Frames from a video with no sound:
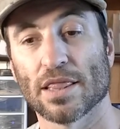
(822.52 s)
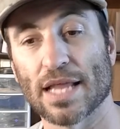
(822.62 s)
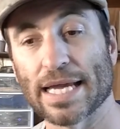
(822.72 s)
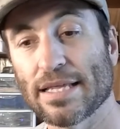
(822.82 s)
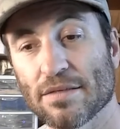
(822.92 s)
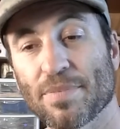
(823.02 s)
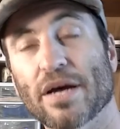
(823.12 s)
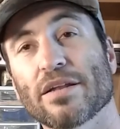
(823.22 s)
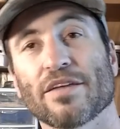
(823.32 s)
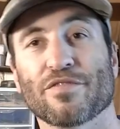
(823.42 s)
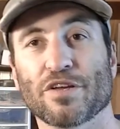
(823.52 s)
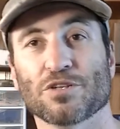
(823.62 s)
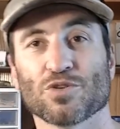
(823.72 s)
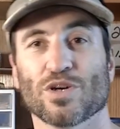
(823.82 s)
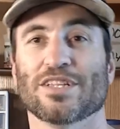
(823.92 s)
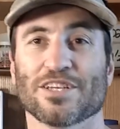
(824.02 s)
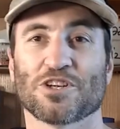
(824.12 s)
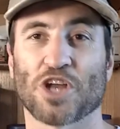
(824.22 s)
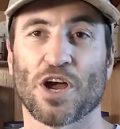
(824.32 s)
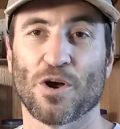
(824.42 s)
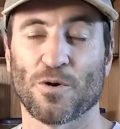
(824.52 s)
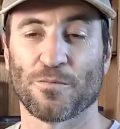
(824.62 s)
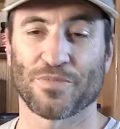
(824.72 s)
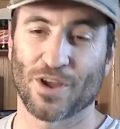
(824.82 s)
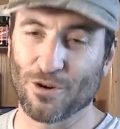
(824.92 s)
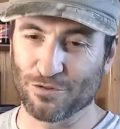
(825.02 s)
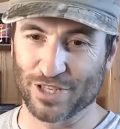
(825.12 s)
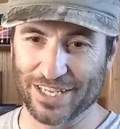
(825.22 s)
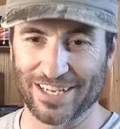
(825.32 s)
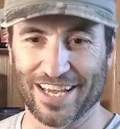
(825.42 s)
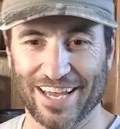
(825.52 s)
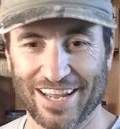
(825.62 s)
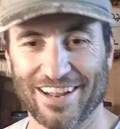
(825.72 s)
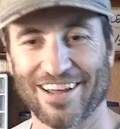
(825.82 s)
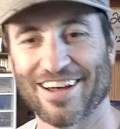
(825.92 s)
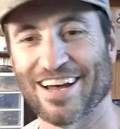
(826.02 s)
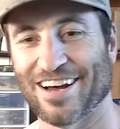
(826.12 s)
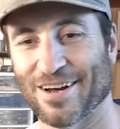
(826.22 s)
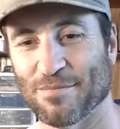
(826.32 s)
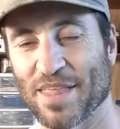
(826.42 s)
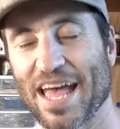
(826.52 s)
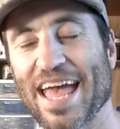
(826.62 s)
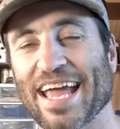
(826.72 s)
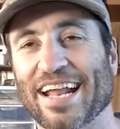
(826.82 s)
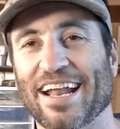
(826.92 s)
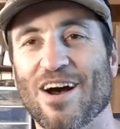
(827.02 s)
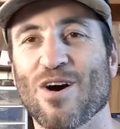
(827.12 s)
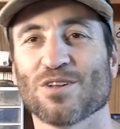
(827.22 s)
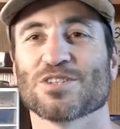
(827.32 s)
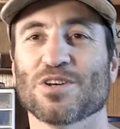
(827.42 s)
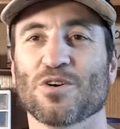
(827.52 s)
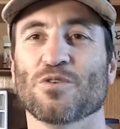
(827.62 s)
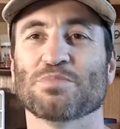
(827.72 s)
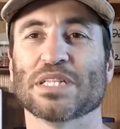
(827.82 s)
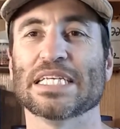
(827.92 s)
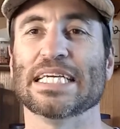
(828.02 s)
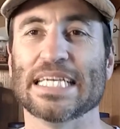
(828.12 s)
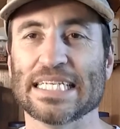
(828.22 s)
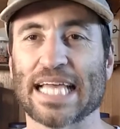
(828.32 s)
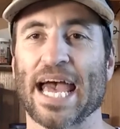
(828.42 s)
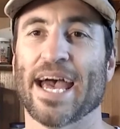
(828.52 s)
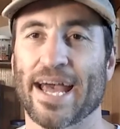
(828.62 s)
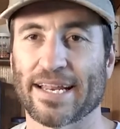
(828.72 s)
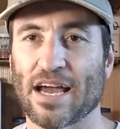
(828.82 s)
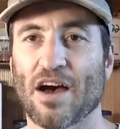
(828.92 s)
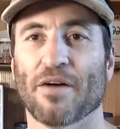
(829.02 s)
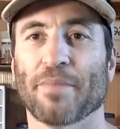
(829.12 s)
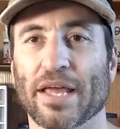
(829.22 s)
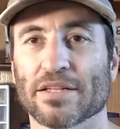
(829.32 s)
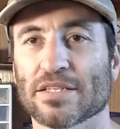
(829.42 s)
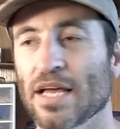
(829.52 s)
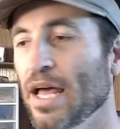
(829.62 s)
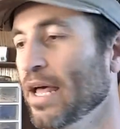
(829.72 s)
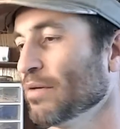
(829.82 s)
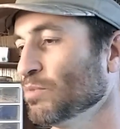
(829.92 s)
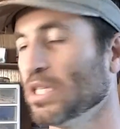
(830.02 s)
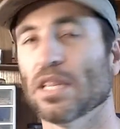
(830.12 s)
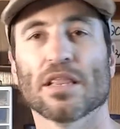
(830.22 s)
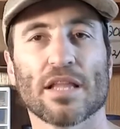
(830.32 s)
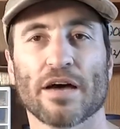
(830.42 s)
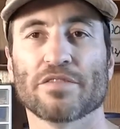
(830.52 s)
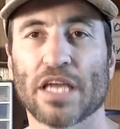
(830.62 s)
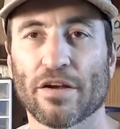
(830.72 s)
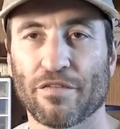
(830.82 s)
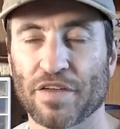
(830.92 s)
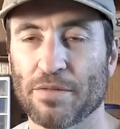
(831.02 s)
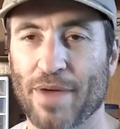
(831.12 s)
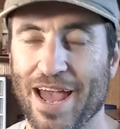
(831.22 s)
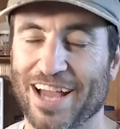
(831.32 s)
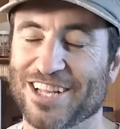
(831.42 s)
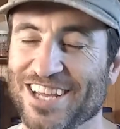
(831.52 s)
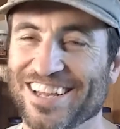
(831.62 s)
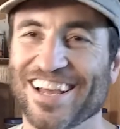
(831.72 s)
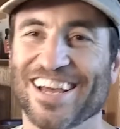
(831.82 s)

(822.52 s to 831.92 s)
Like the button if you enjoyed this show. Hopefully you did. And also, please add comments. Would love to hear feedback.